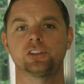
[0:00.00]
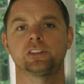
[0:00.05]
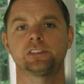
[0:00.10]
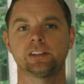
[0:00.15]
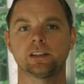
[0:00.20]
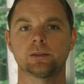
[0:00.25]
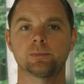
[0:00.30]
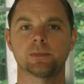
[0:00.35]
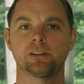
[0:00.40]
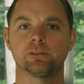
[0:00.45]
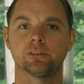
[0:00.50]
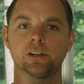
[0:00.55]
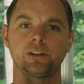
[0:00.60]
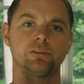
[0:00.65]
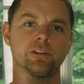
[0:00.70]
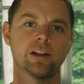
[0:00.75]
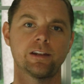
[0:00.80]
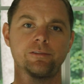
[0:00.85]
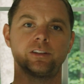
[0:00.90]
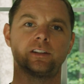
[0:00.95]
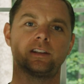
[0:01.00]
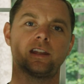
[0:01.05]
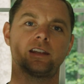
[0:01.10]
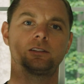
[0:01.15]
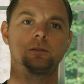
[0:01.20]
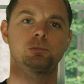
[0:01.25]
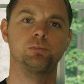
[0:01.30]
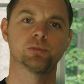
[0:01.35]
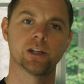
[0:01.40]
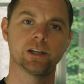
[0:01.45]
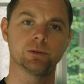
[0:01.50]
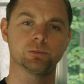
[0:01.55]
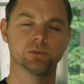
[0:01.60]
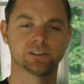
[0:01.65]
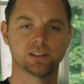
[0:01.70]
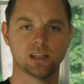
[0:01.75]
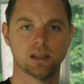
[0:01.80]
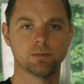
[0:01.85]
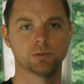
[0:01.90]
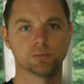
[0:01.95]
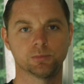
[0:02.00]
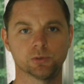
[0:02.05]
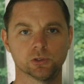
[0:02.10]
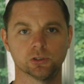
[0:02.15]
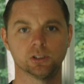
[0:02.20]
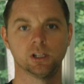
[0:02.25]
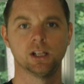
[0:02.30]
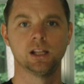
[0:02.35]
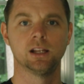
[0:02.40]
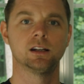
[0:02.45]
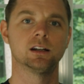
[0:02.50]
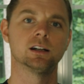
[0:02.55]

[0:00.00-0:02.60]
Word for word: just like my Red Raven as a brain was capable